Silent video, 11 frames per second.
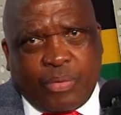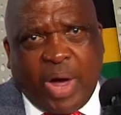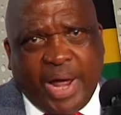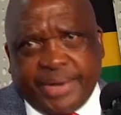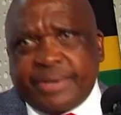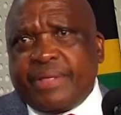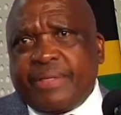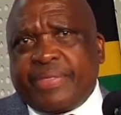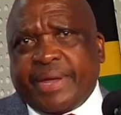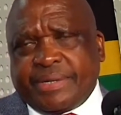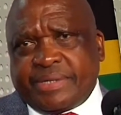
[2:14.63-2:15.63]
one,
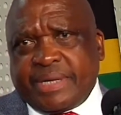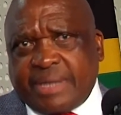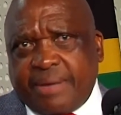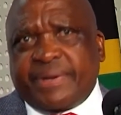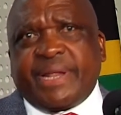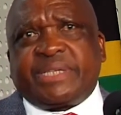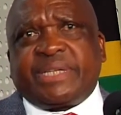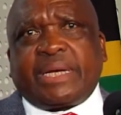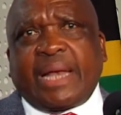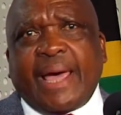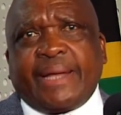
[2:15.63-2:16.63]
there is a definite
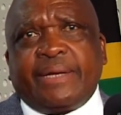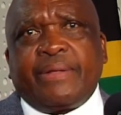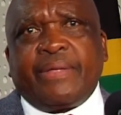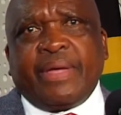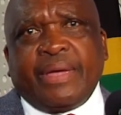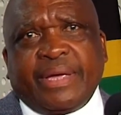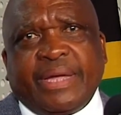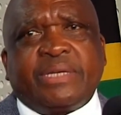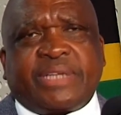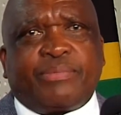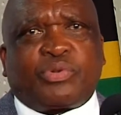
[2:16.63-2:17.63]
decline
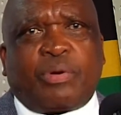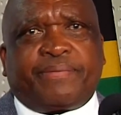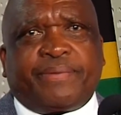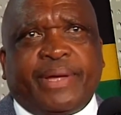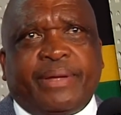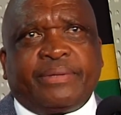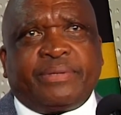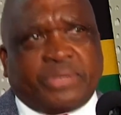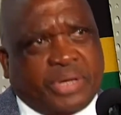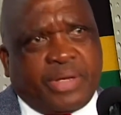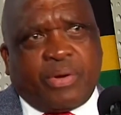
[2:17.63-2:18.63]
in terms of
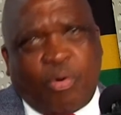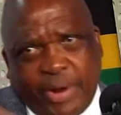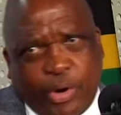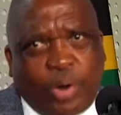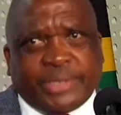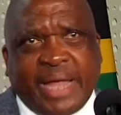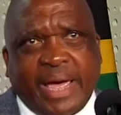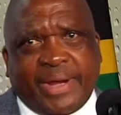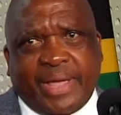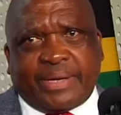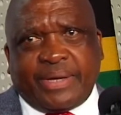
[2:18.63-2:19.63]
overall
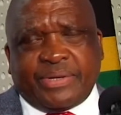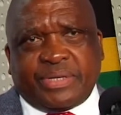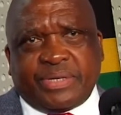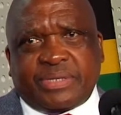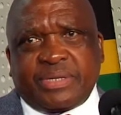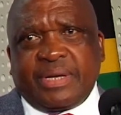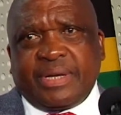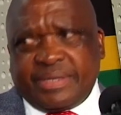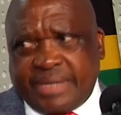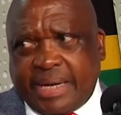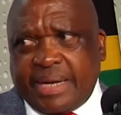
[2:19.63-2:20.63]
diarrhea cases.
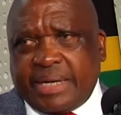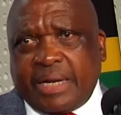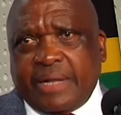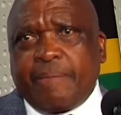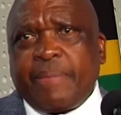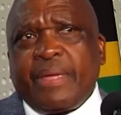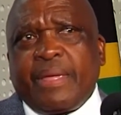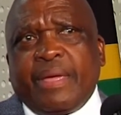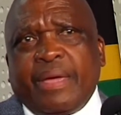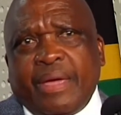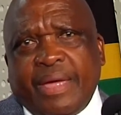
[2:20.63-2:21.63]
Secondly,
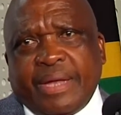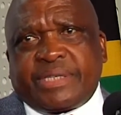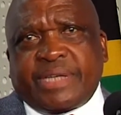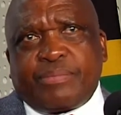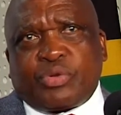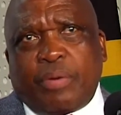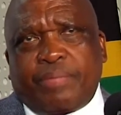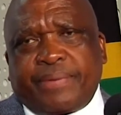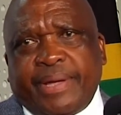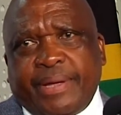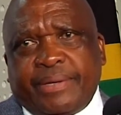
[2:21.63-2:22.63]
in terms
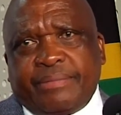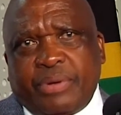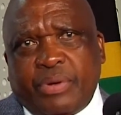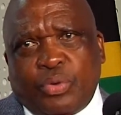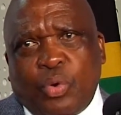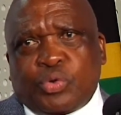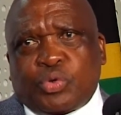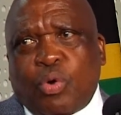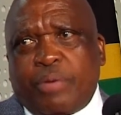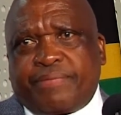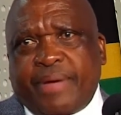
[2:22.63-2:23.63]
of those
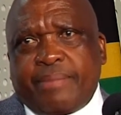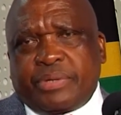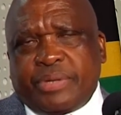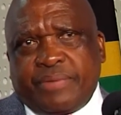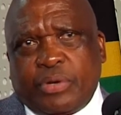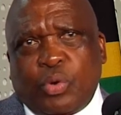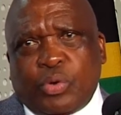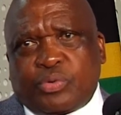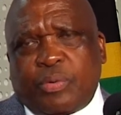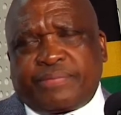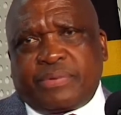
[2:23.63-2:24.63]
confirmed, even
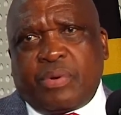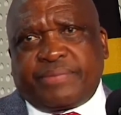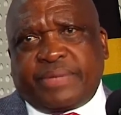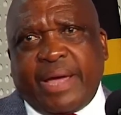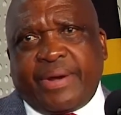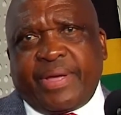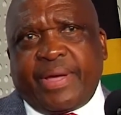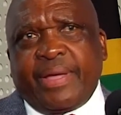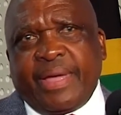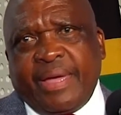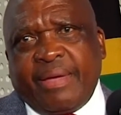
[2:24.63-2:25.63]
those of diarrhea,